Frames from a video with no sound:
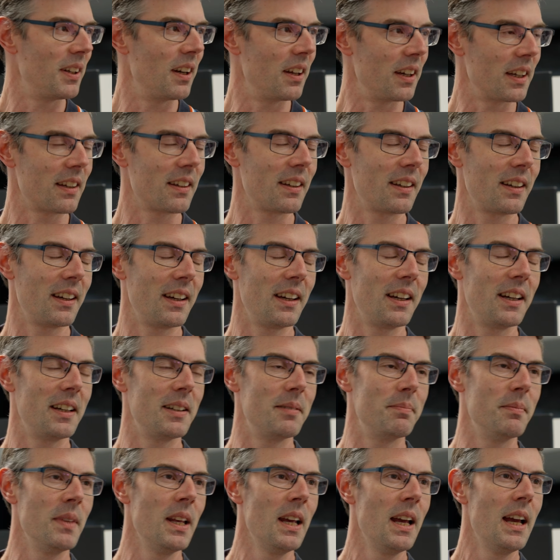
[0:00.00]
you like.
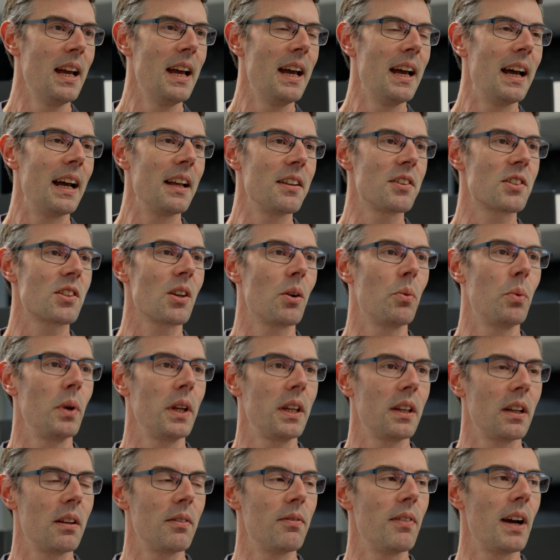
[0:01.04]
And so we
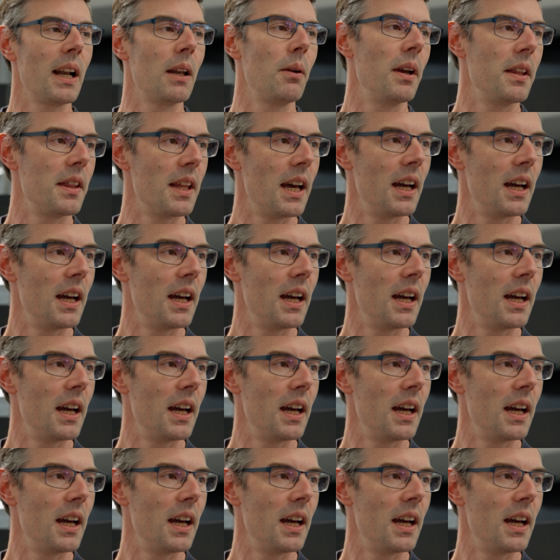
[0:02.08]
can evaluate